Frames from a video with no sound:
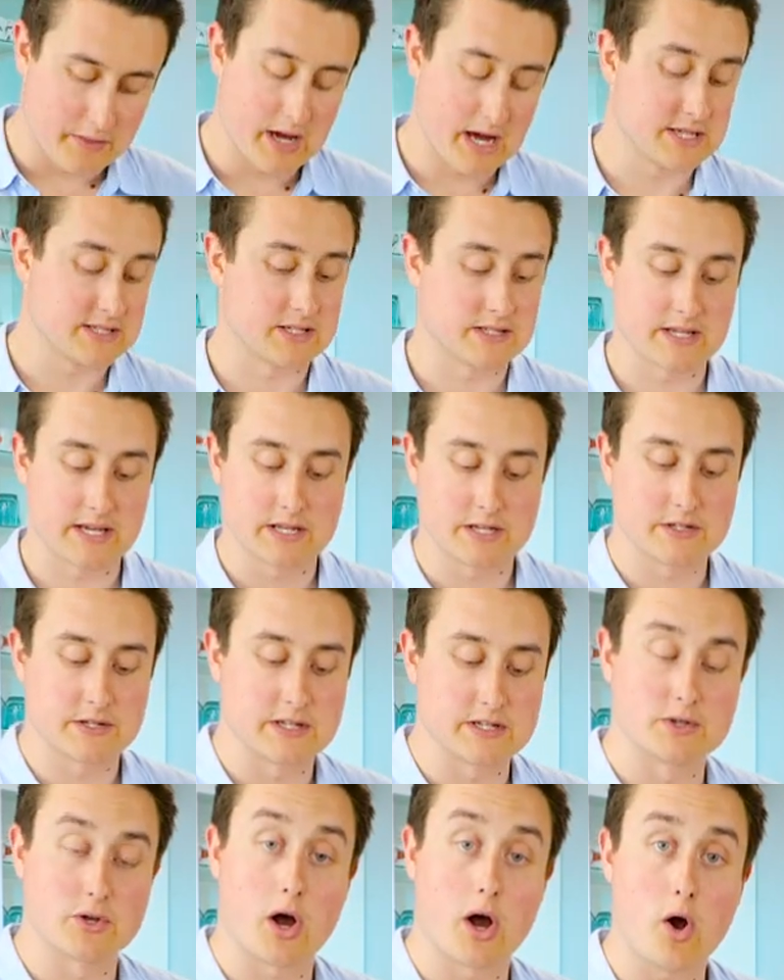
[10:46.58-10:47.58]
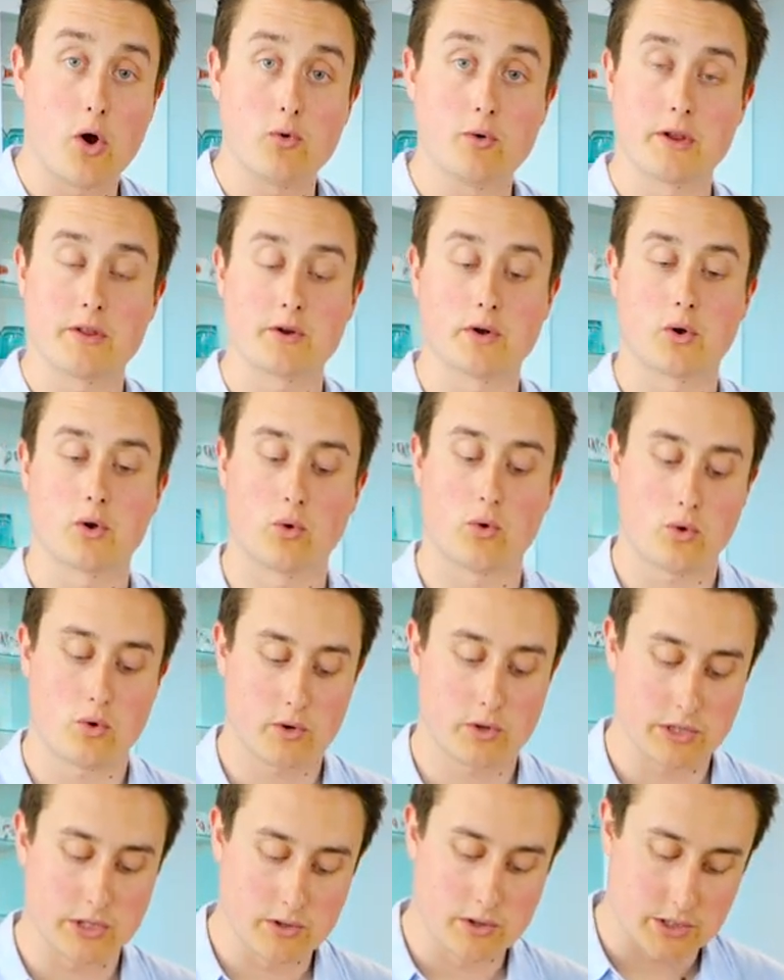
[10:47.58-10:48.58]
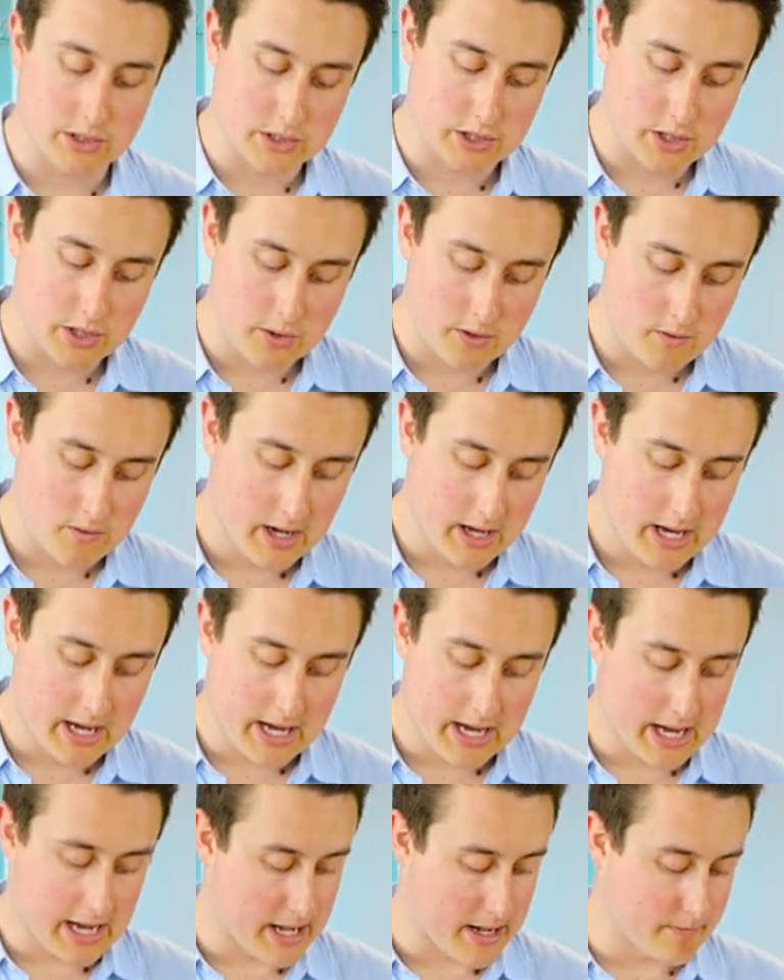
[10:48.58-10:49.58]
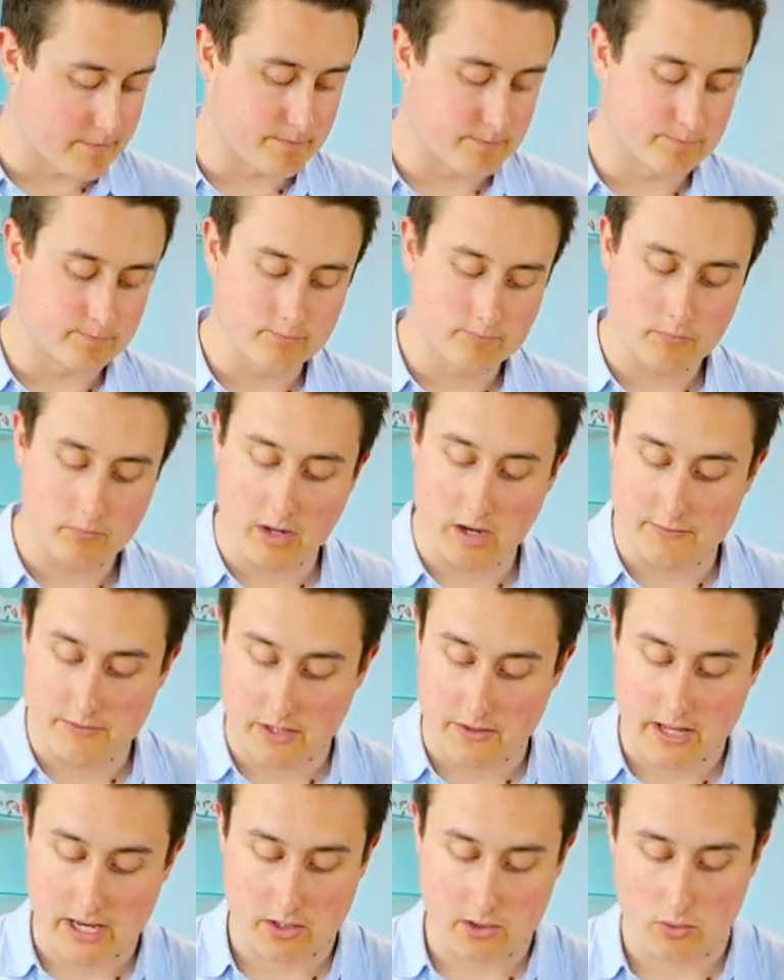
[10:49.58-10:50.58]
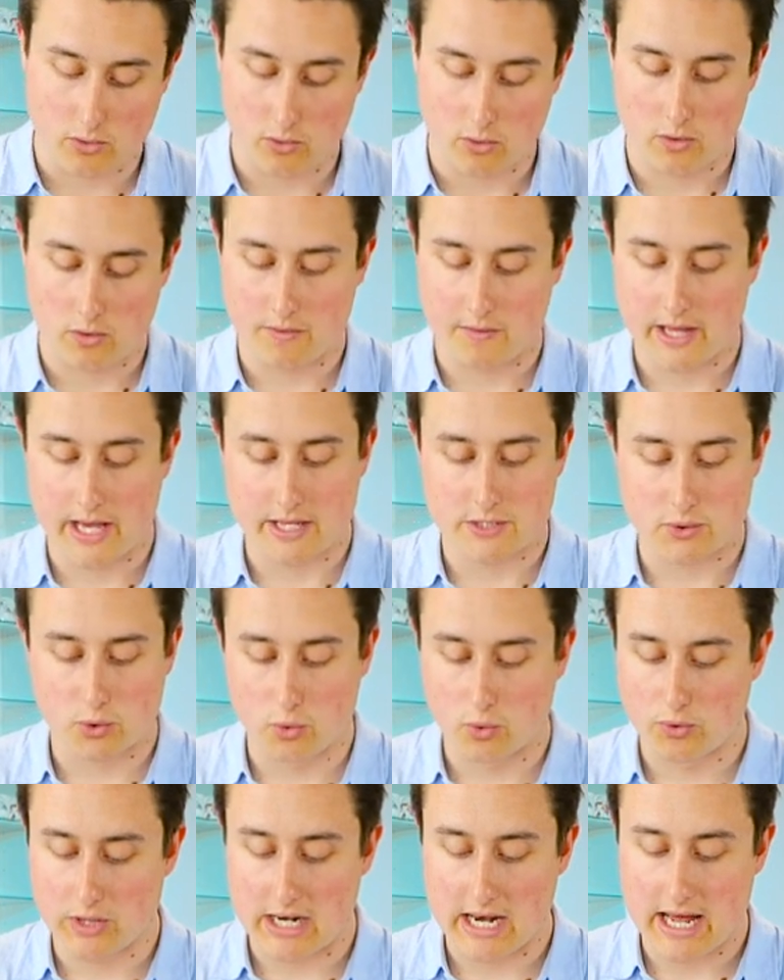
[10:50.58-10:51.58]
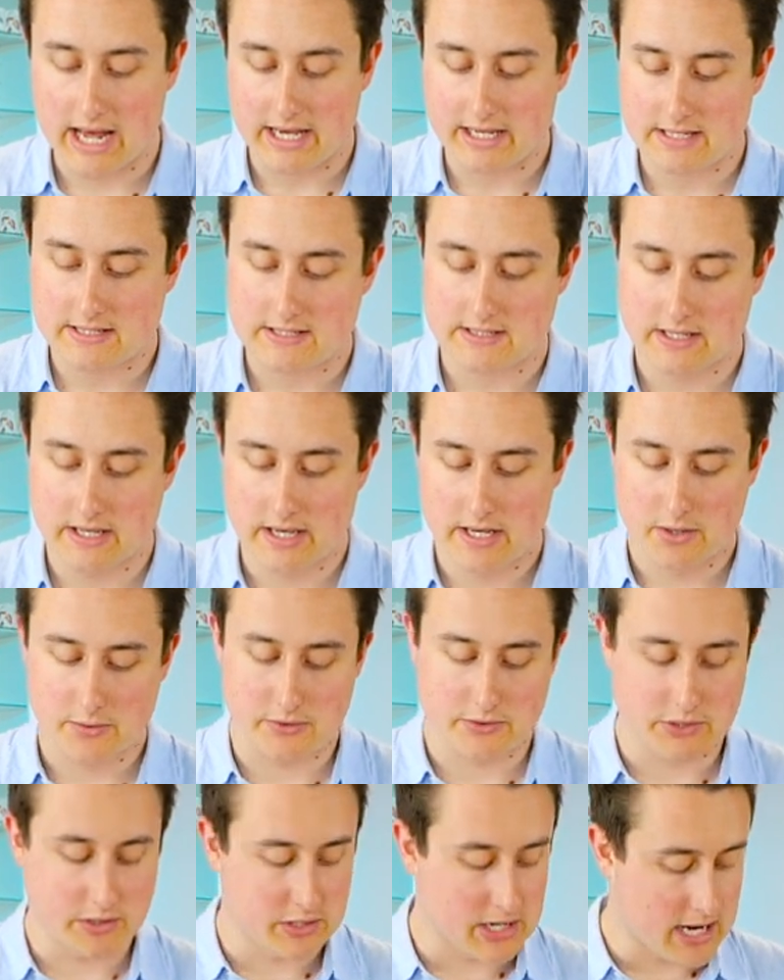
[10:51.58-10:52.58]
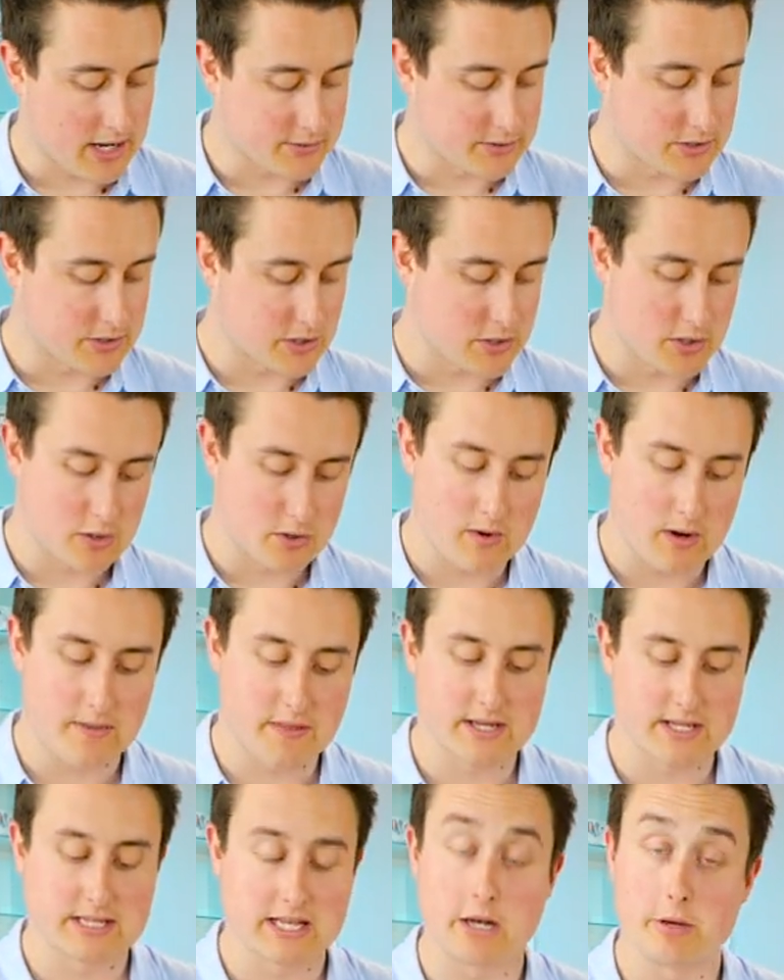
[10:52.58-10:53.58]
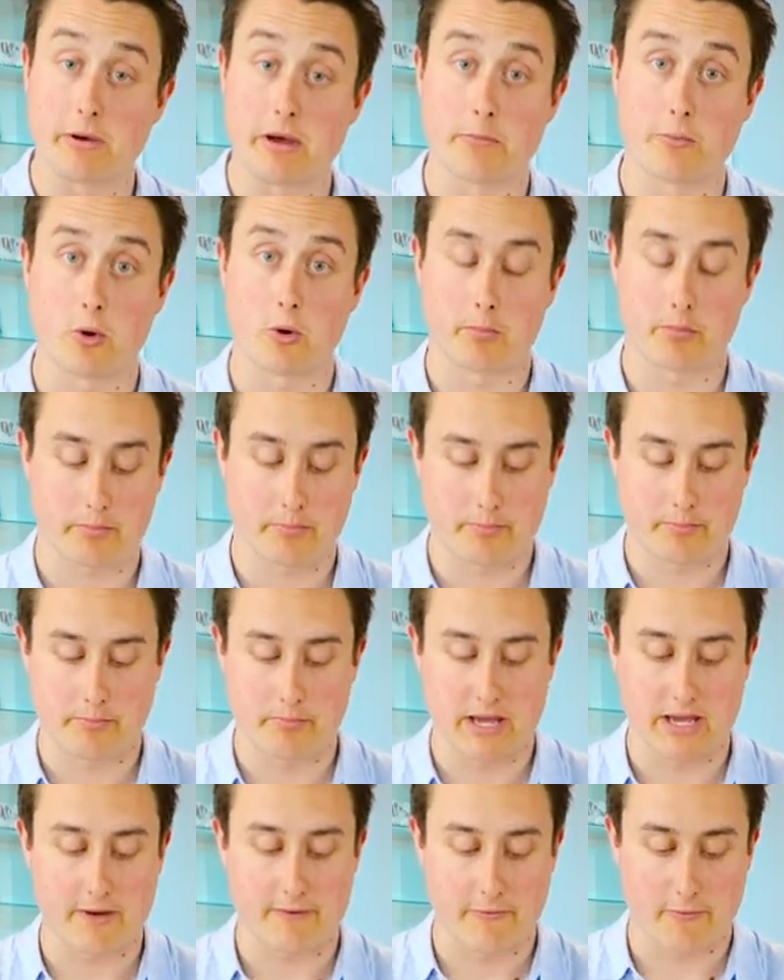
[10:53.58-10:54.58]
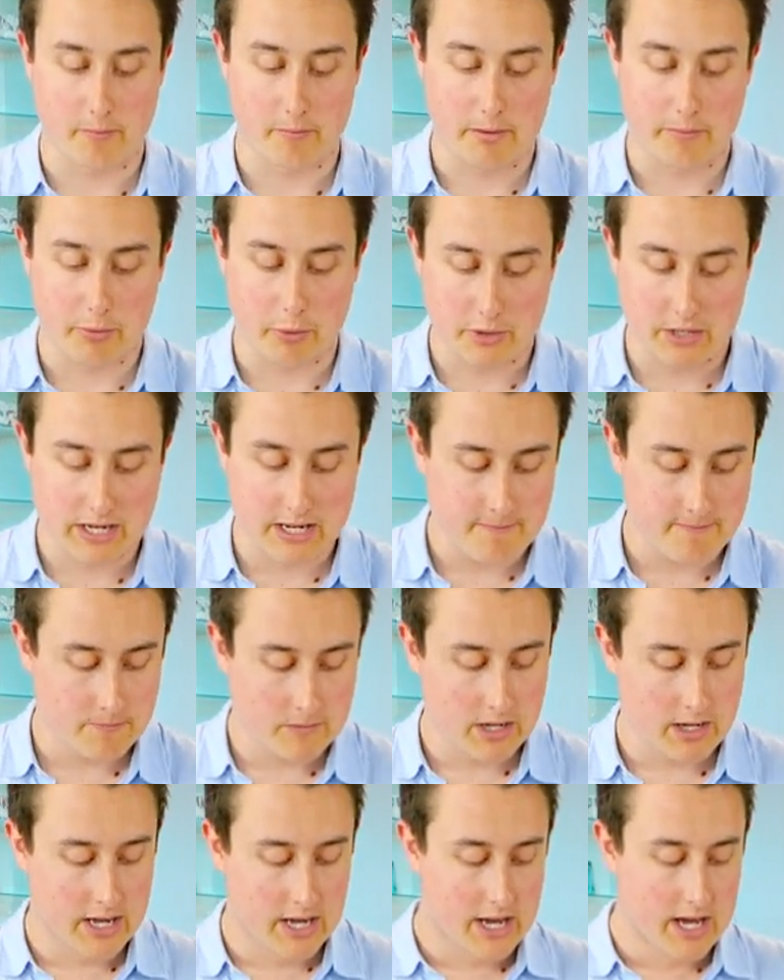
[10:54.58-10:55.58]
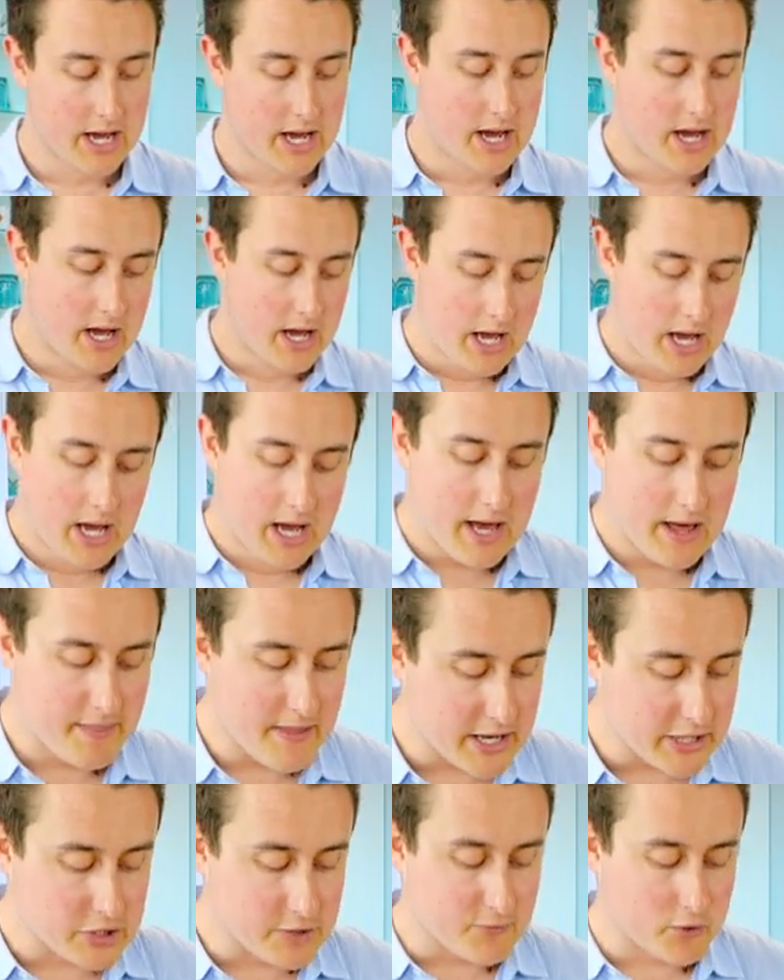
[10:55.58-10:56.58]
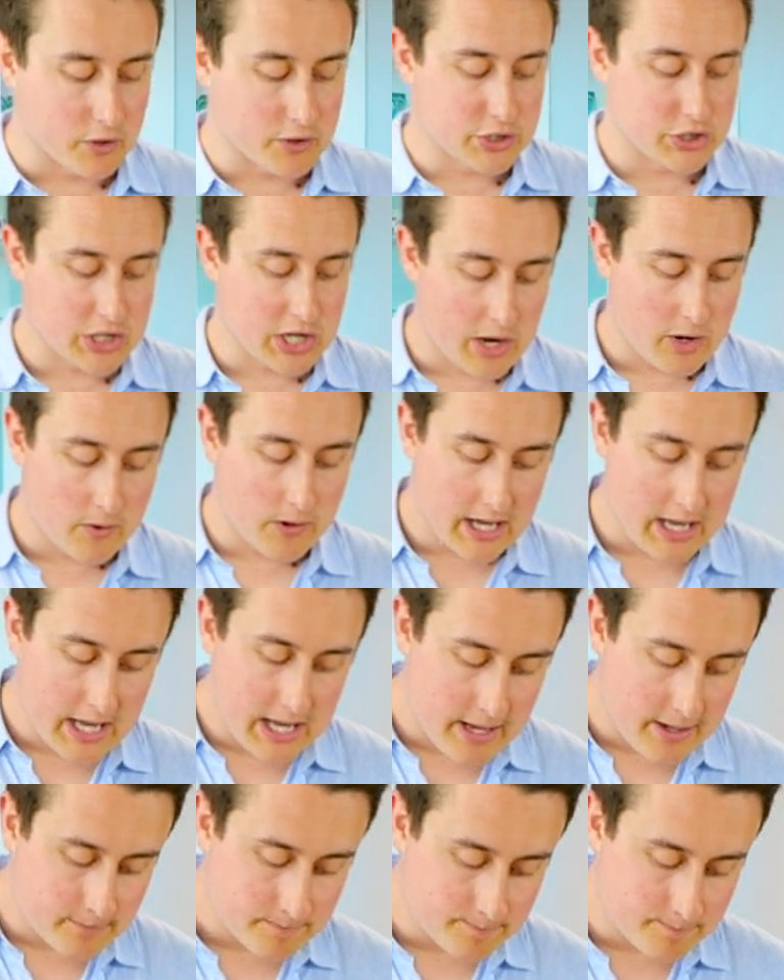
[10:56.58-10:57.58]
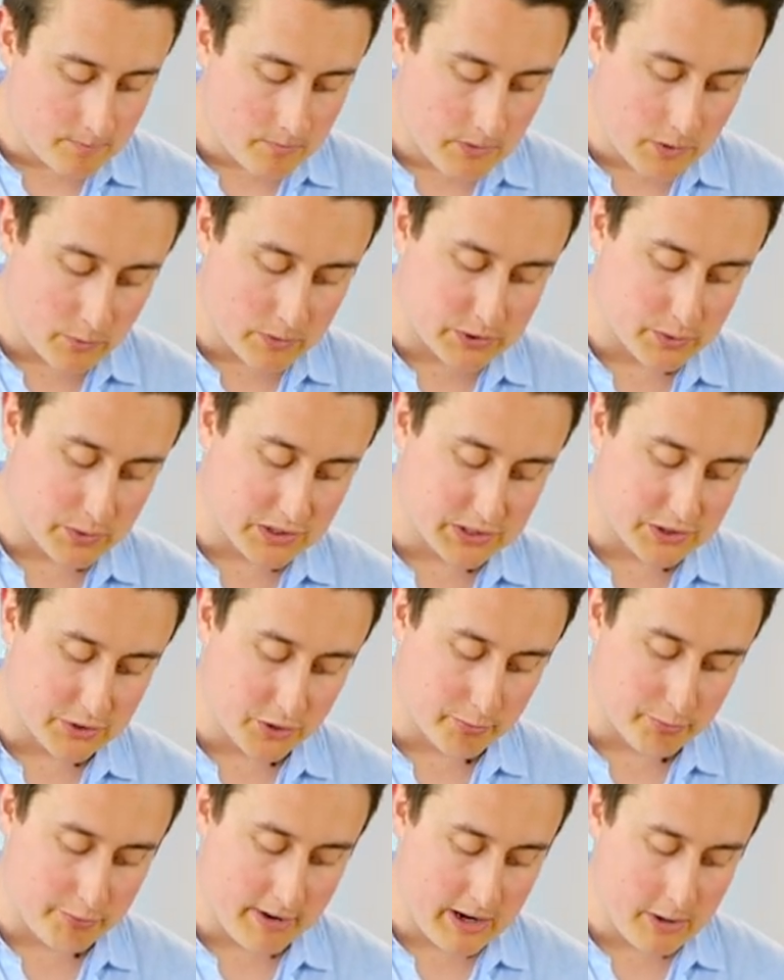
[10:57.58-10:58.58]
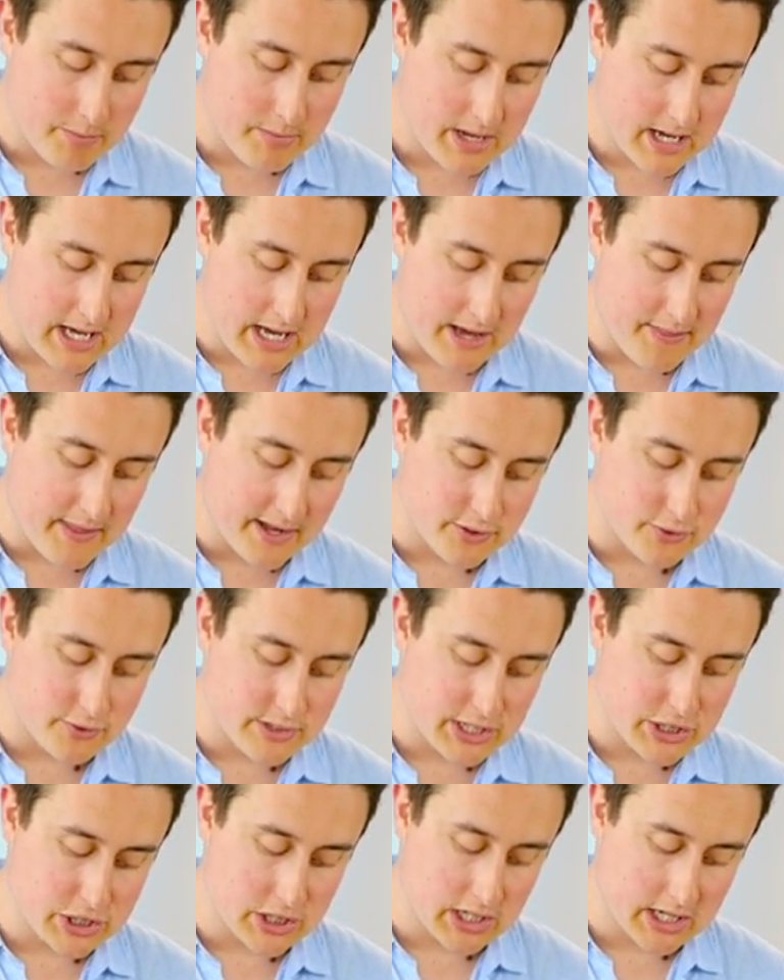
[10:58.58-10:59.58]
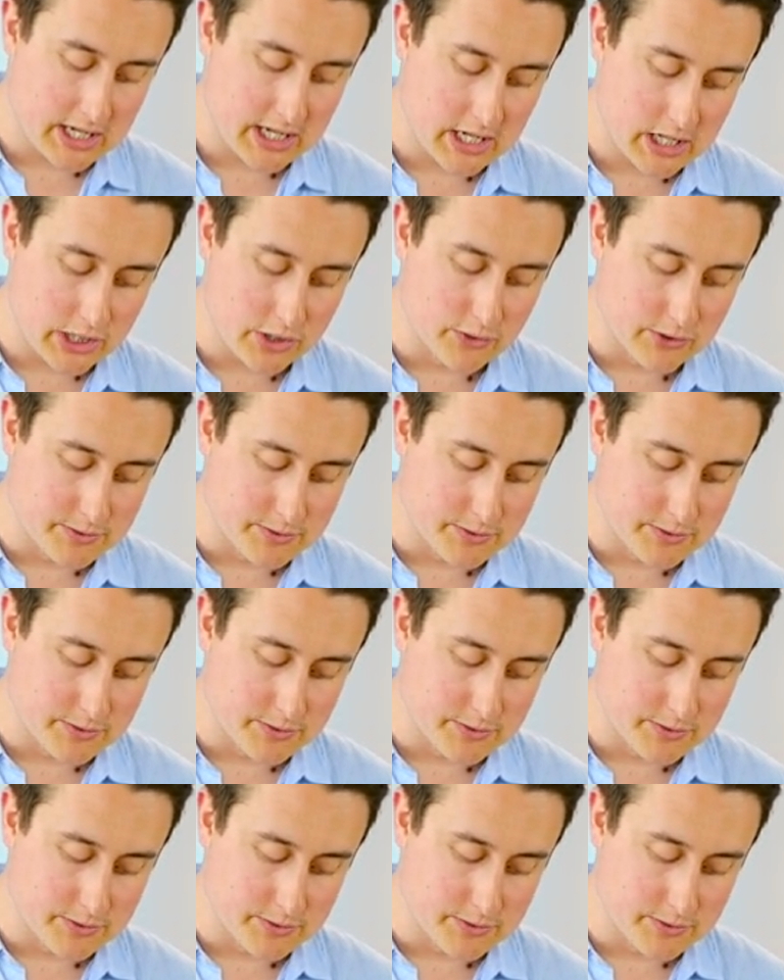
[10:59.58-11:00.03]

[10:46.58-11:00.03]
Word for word: as I said, so there's a whole another claw you can do. Um, I've done that claw. There's all the legs I've shown you how to do, and there's still a bit more meat from the body. And then you've got the shell here, which which is the brown meat, and then traditionally you